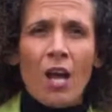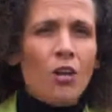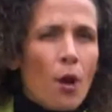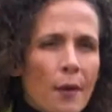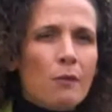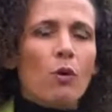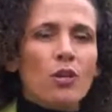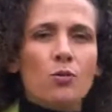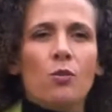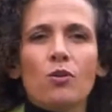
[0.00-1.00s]
Knowing what
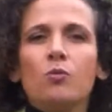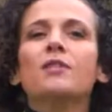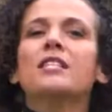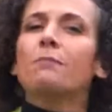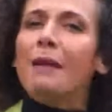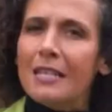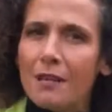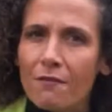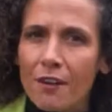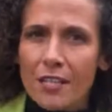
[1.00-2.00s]
you want will speed
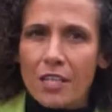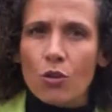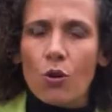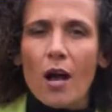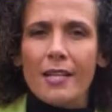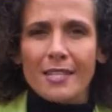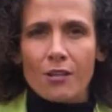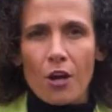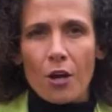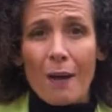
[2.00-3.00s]
up finding your ideal
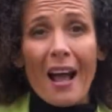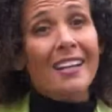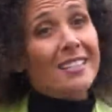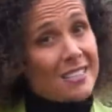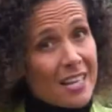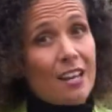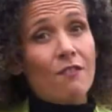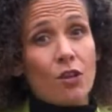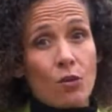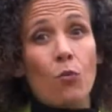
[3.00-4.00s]
home and
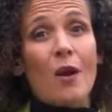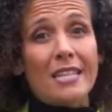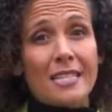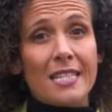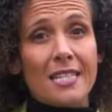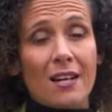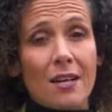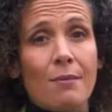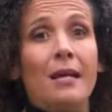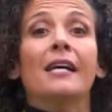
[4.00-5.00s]
save you wasted
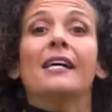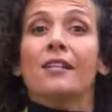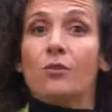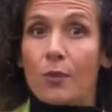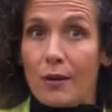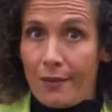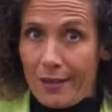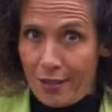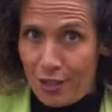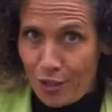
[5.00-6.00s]
time and wearing
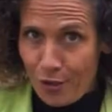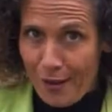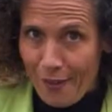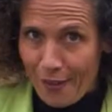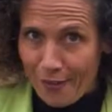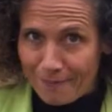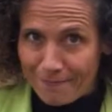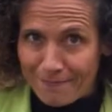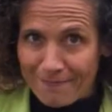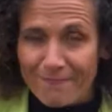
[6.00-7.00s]
out your shoe leather.
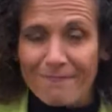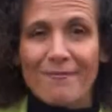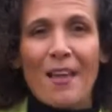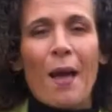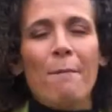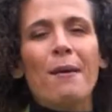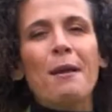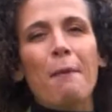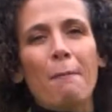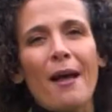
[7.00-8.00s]
Be
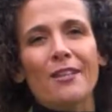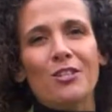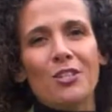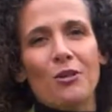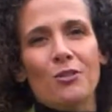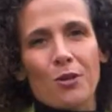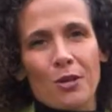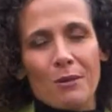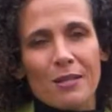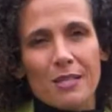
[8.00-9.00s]
prepared to show
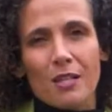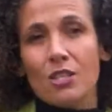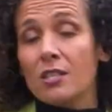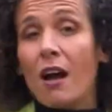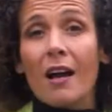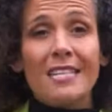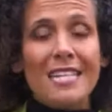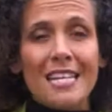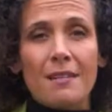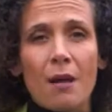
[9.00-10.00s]
documents such as
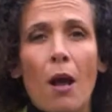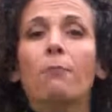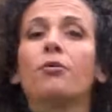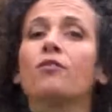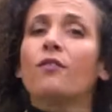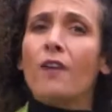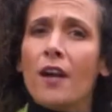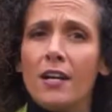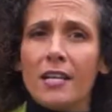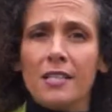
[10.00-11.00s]
ID, proof of
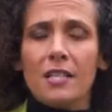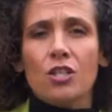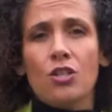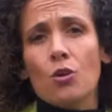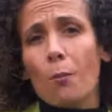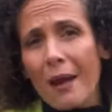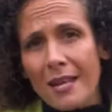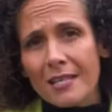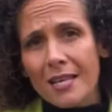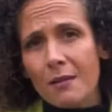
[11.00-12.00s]
earnings such as your
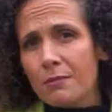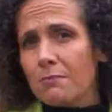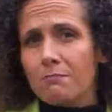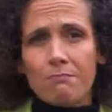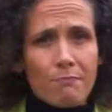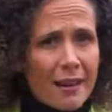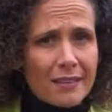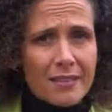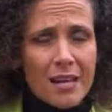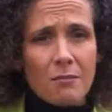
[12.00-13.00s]
payslips, bank
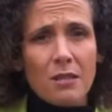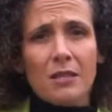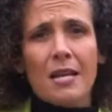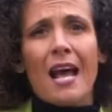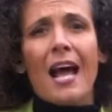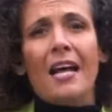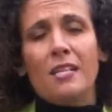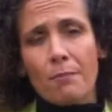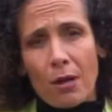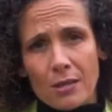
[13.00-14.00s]
statements, and
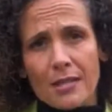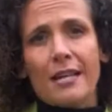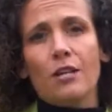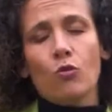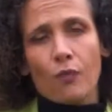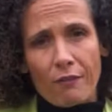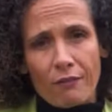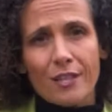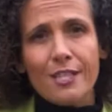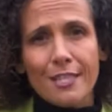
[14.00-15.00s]
a past landlord
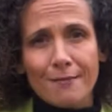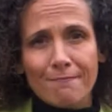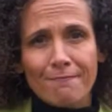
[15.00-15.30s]
reference.